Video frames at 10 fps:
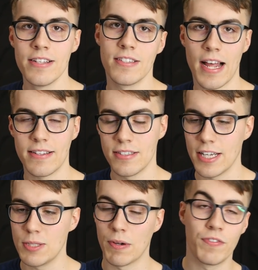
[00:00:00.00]
So that's
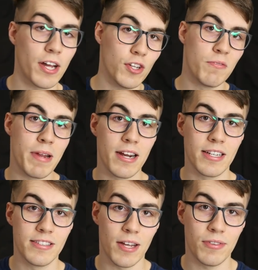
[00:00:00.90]
nice. But for all you
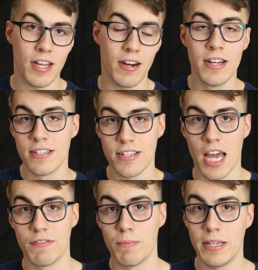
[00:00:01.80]
Americans out there, it's
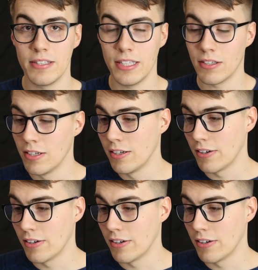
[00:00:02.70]
kind of a big deal.